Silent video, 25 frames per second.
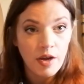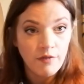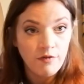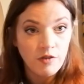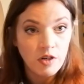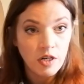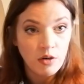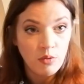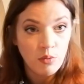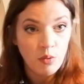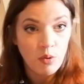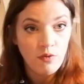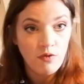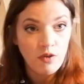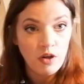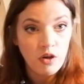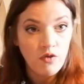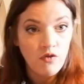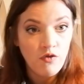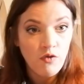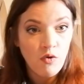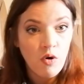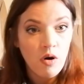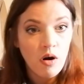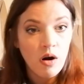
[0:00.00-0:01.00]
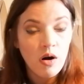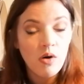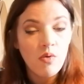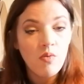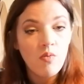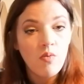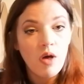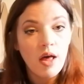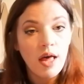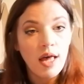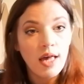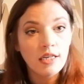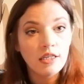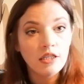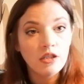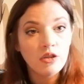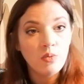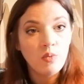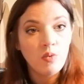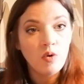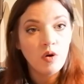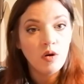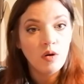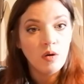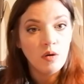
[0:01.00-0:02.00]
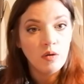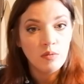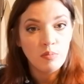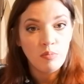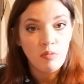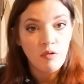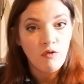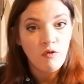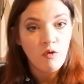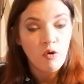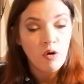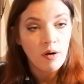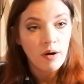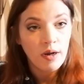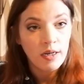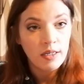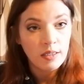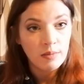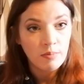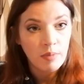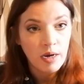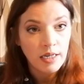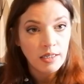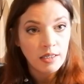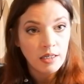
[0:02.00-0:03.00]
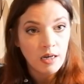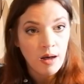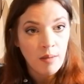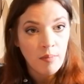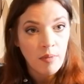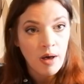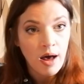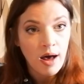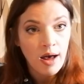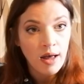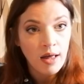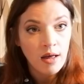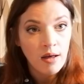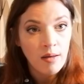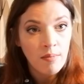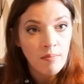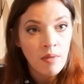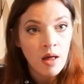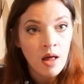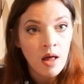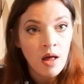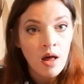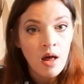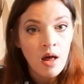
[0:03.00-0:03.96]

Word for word: I've done a review for is The World Before Us by Tom Higham.